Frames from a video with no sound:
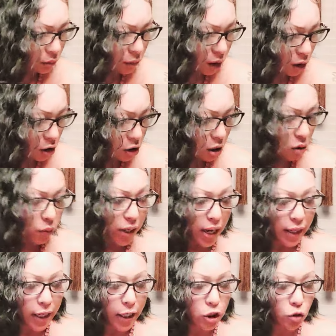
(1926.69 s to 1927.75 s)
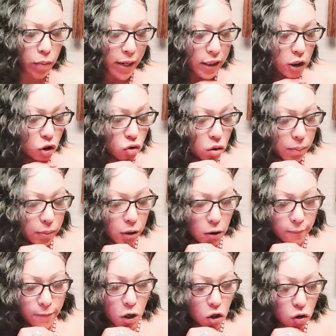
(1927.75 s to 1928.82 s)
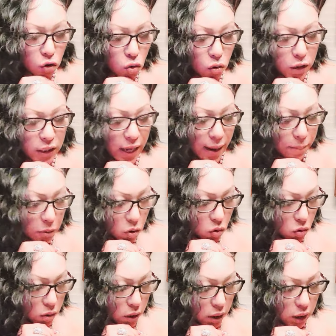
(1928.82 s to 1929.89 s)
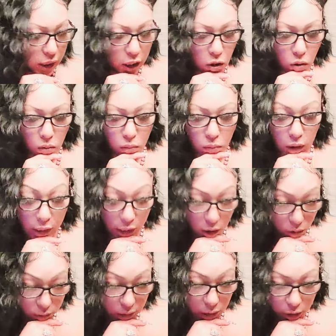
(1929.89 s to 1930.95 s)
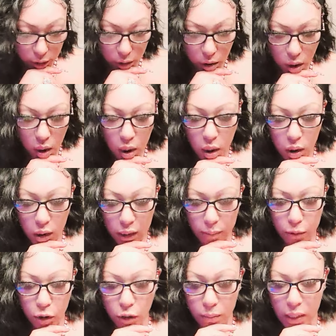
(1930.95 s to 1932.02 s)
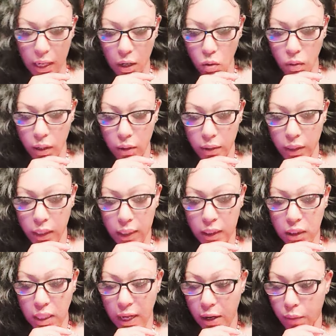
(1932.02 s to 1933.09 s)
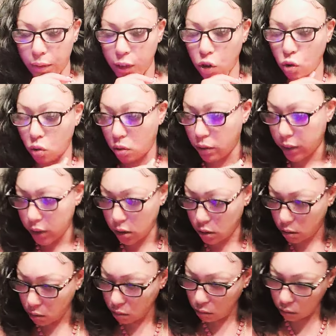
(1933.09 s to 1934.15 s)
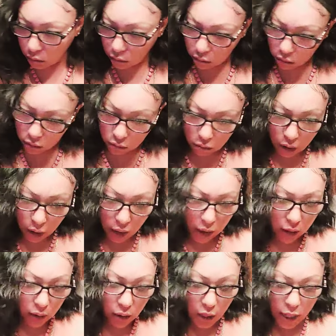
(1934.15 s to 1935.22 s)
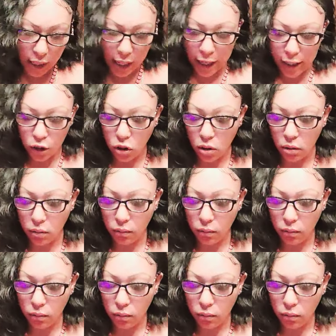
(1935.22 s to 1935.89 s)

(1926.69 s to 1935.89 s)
So we got Cancer, Pisces, Scorpio, Virgo, Taurus, Capricorn, Leo, Leo's here, Libra, Gemini, Aquarius, Aries, Taurus, in Cancer.